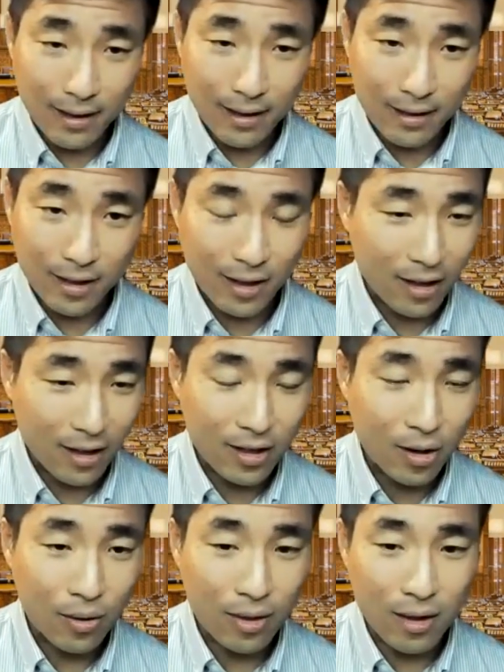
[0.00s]

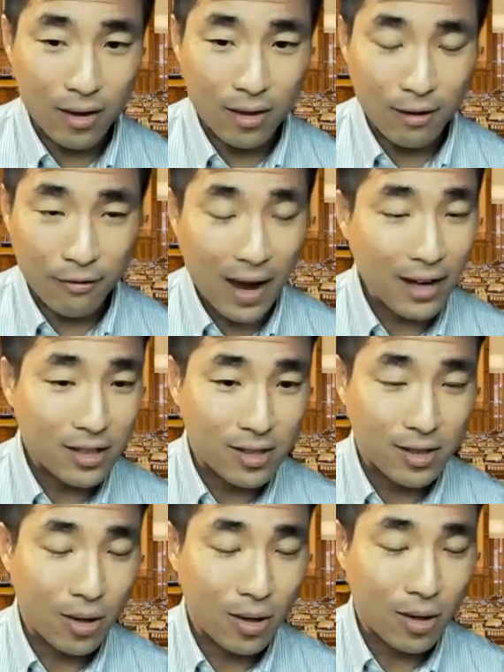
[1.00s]
the facts
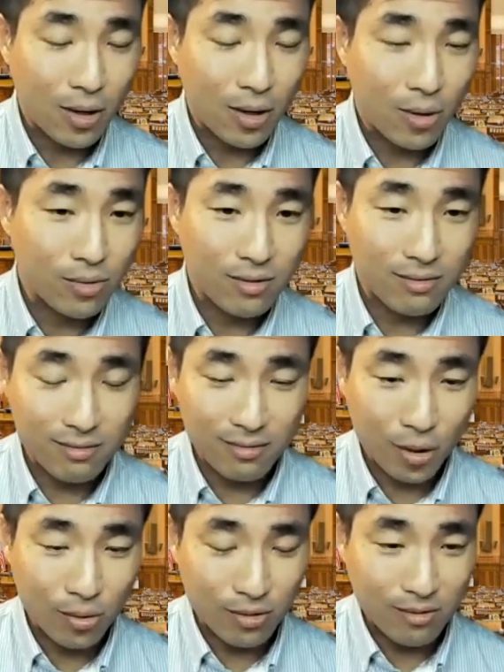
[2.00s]
don't
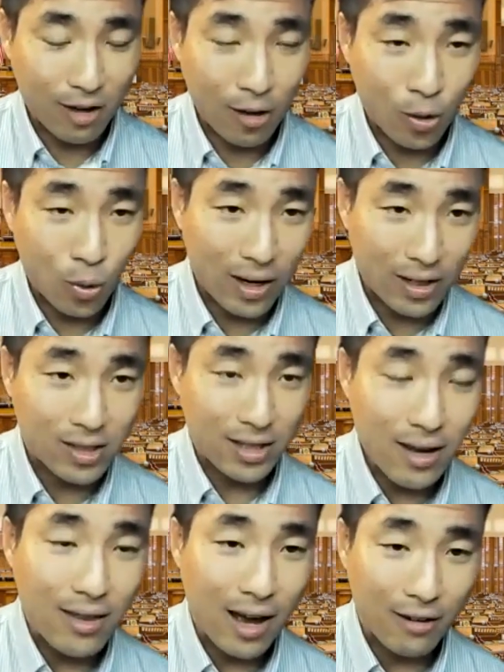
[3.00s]
otherwise say
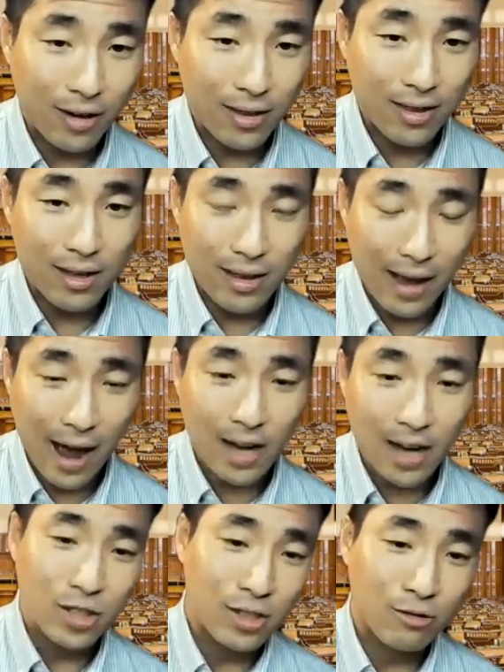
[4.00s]
that, right? The
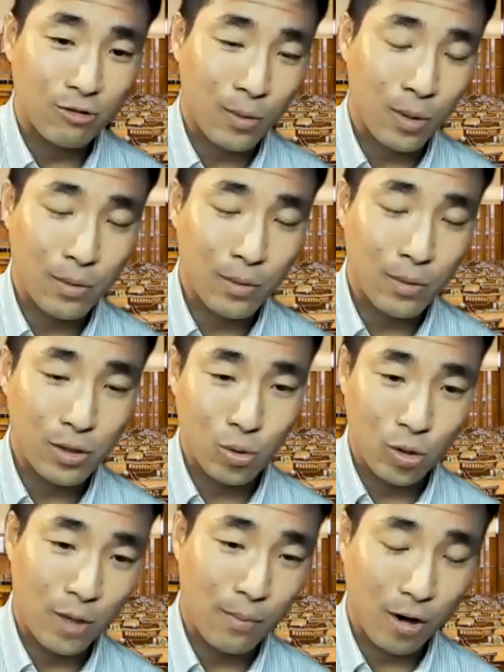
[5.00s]
actions from the majority
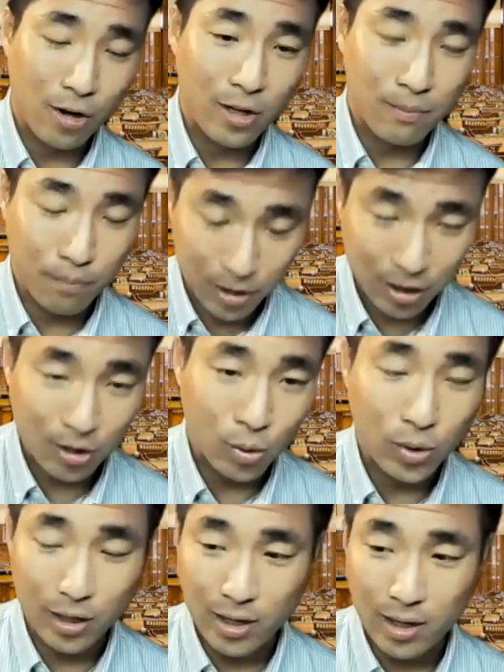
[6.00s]
party, particularly when it
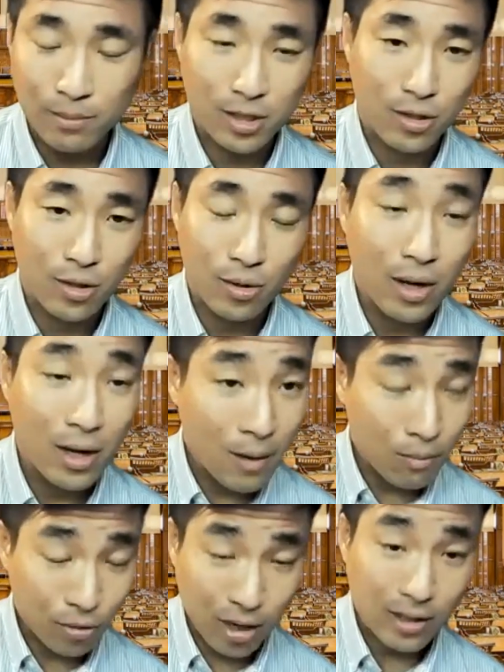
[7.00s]
comes to
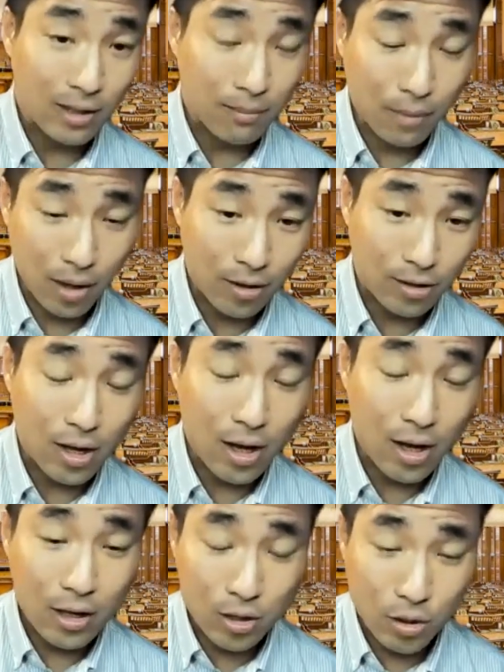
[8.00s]
pregnant mothers,
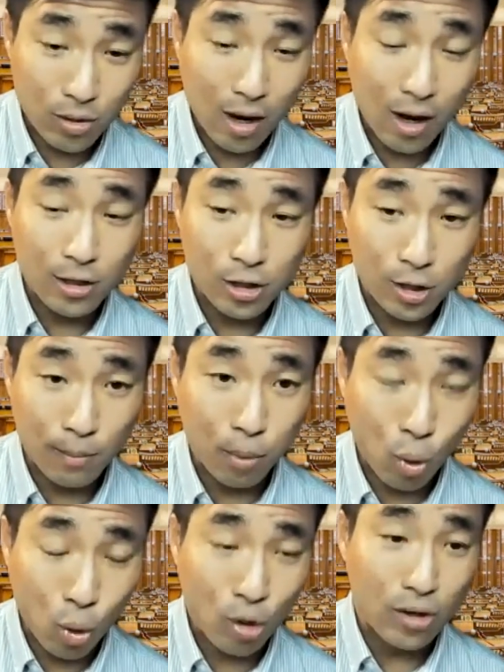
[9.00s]
do not
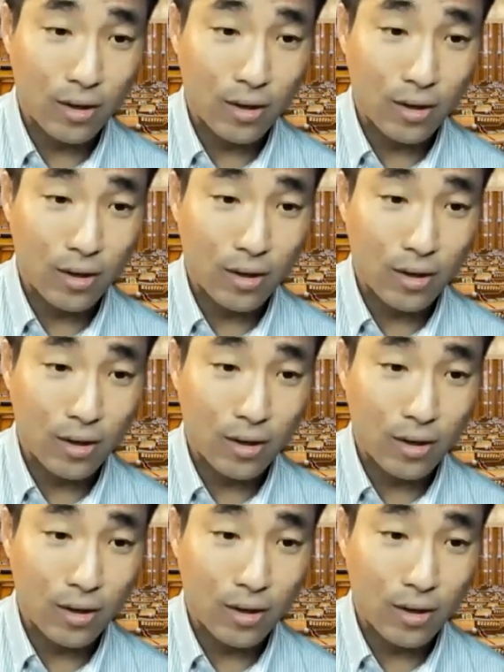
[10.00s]
support that.